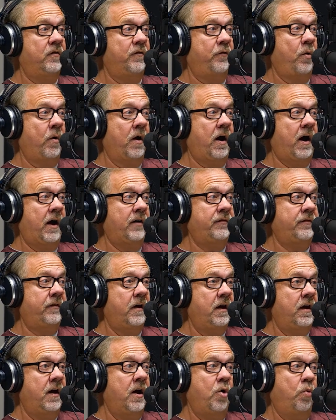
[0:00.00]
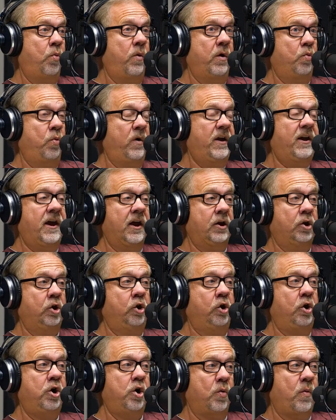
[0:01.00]
for us when we can
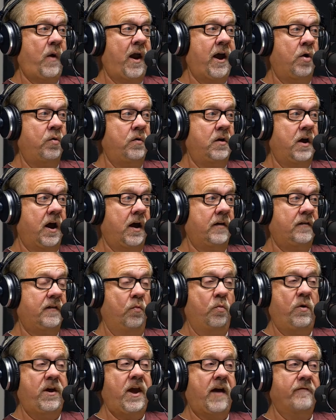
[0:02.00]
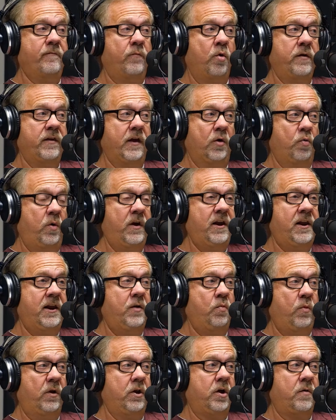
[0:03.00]
look around us and we have more than we
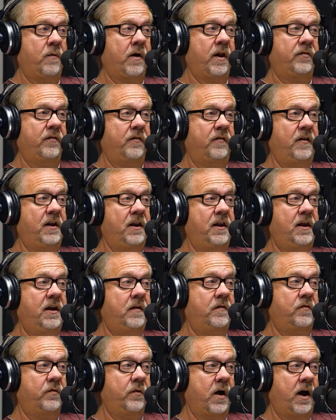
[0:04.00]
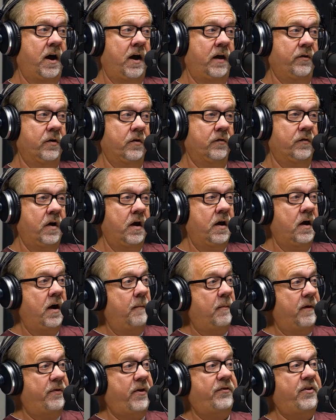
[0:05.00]
need, and we look around us and see needs for others.
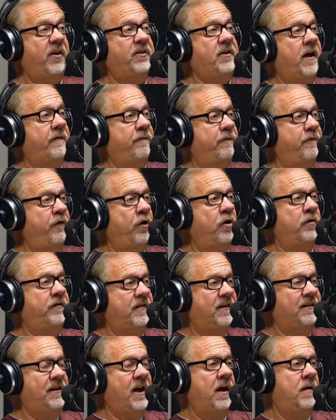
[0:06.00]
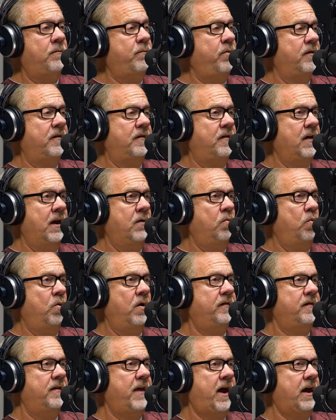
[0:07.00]
But that first 10%
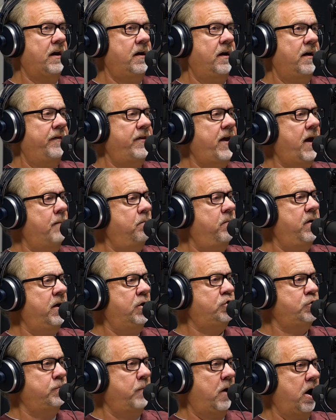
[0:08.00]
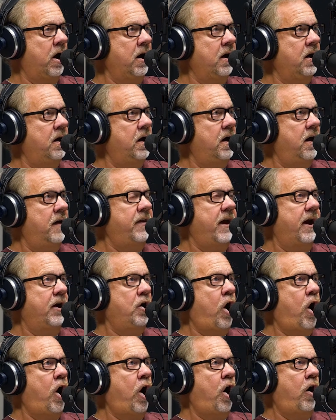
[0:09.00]
was that benchmark that
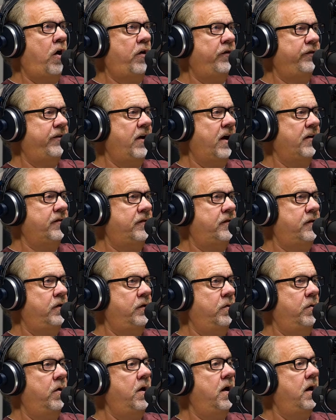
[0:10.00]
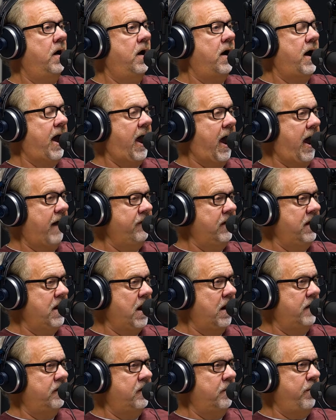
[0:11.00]
calls us to having
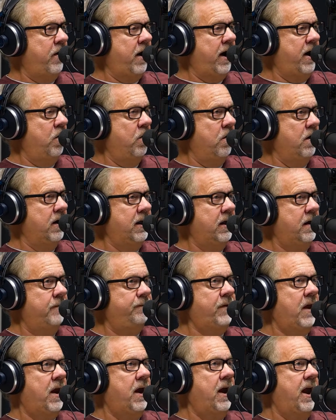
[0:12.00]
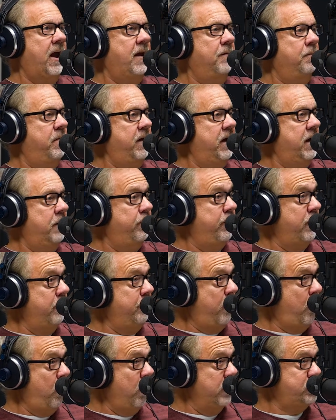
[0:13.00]
God as a priority, being
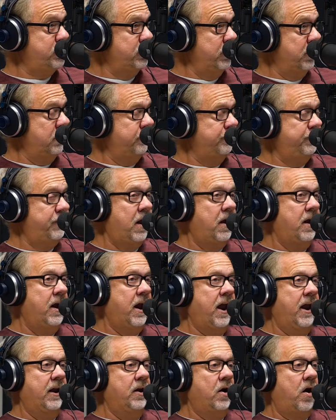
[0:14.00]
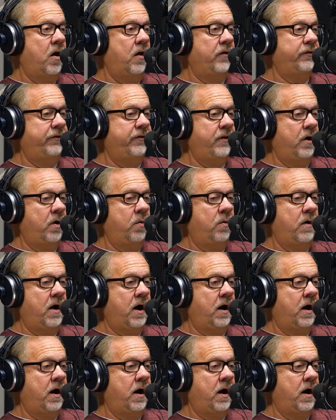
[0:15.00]
proportional, and also,